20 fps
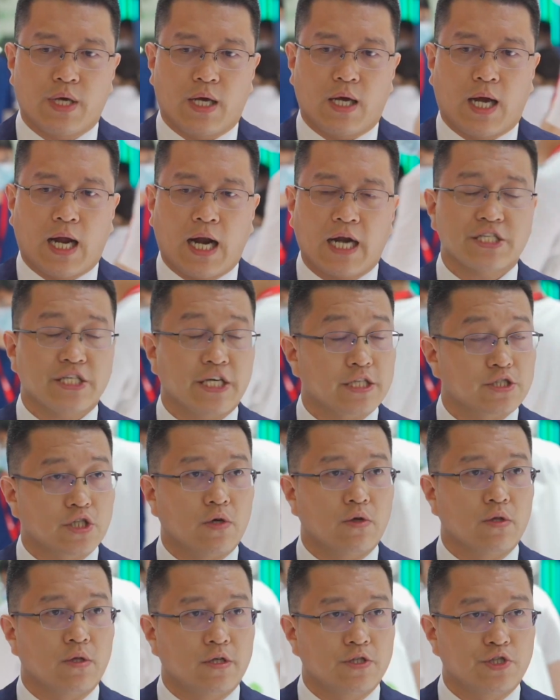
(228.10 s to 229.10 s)
Arctech
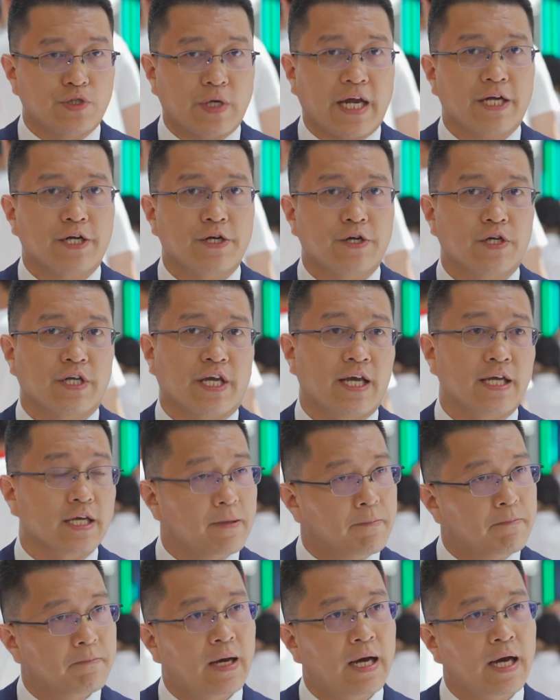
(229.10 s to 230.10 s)
solar tracker can
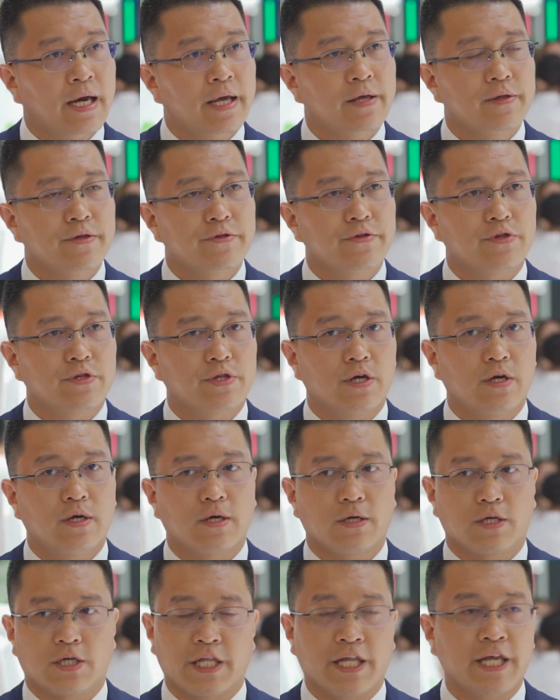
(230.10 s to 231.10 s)
combine
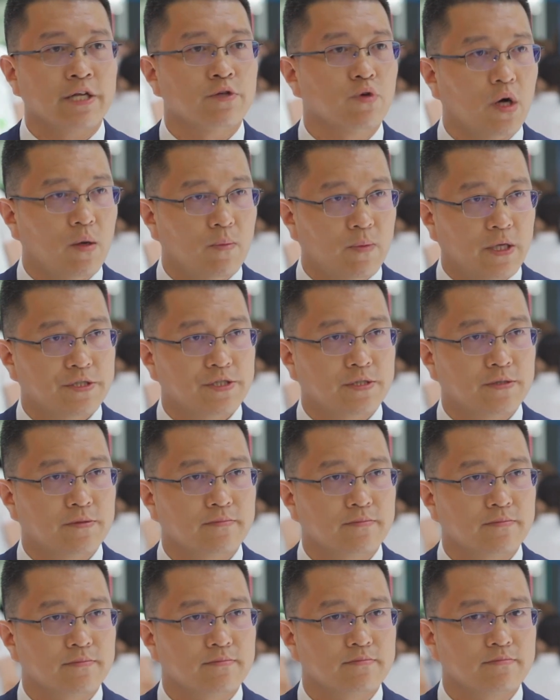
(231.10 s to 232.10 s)
the clean robots.
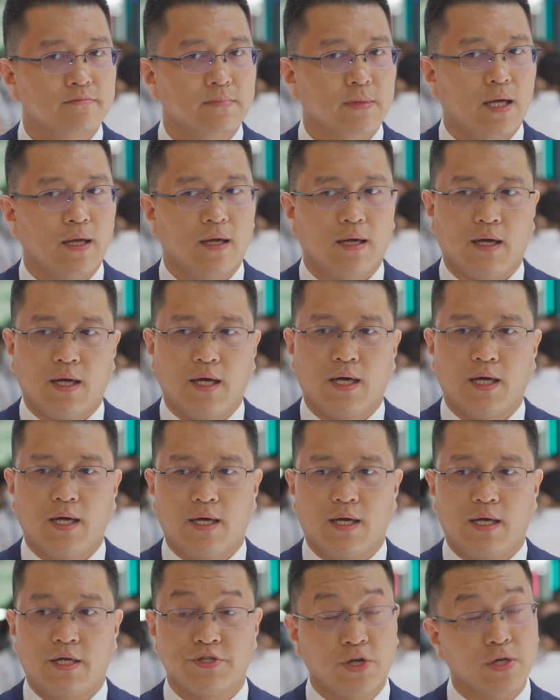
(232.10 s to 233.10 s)

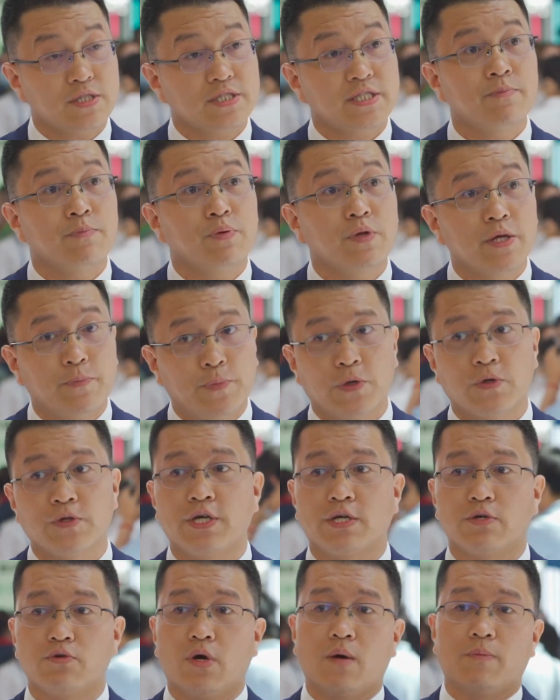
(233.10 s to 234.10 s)
Not simply put
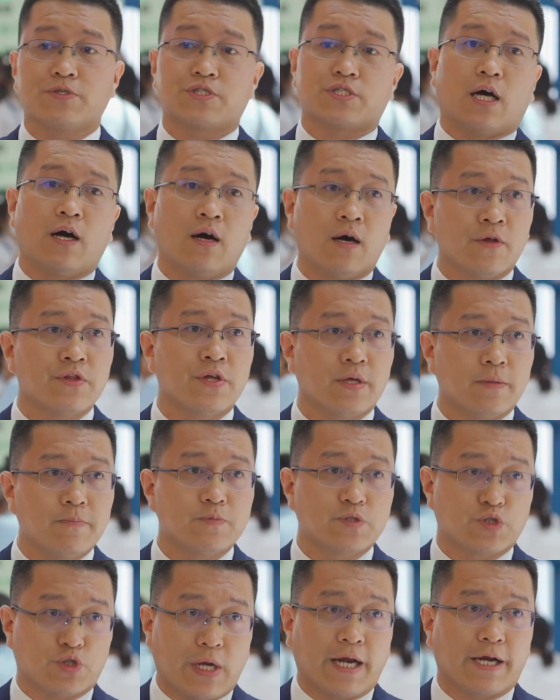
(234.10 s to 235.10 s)
the robots on the
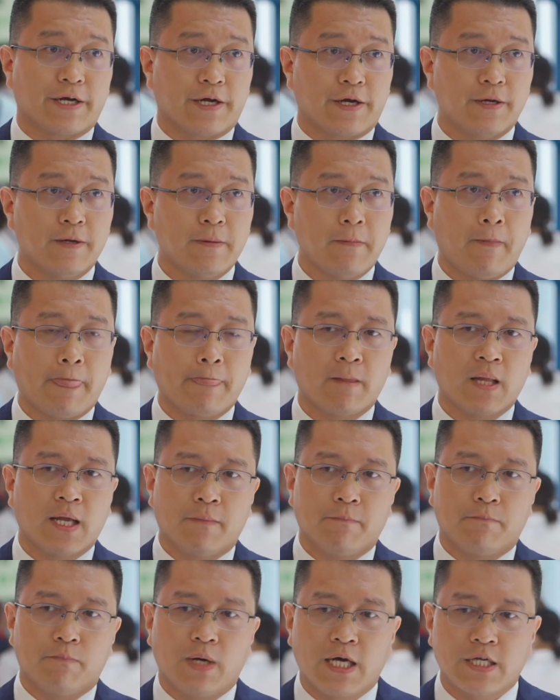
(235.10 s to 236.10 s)
tracker,
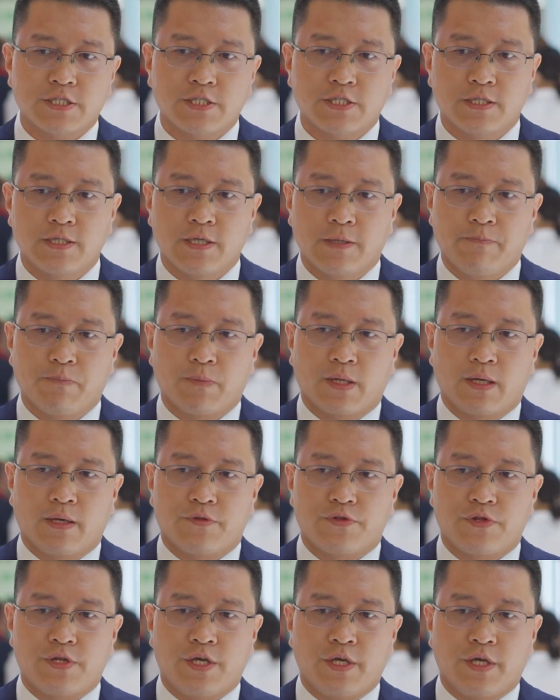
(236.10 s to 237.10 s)
but
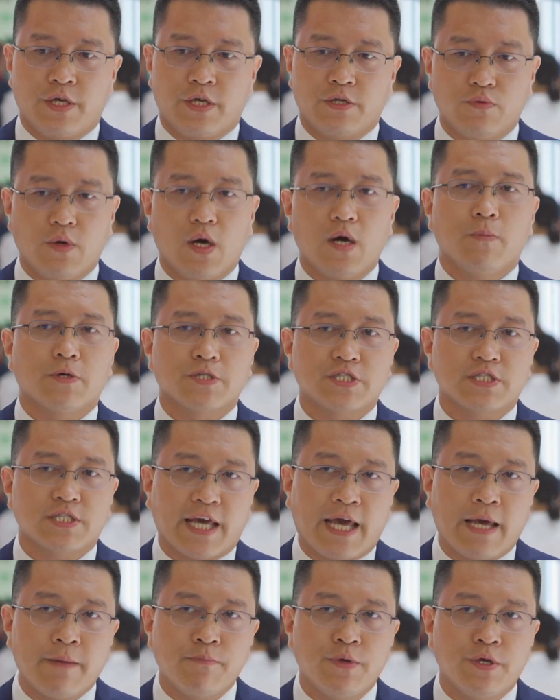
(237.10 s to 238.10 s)
the robots
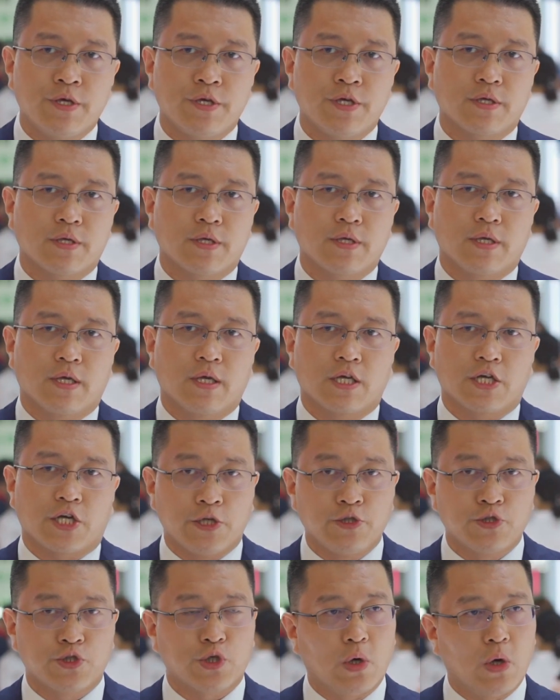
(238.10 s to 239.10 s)
can be
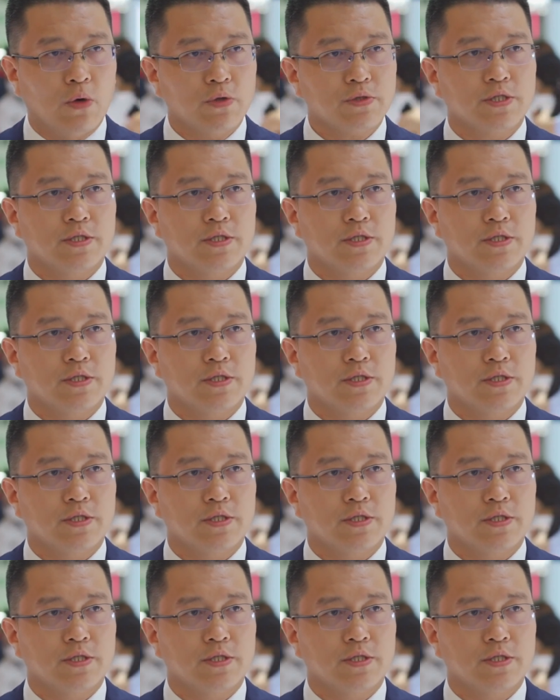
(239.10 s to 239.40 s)
controlled,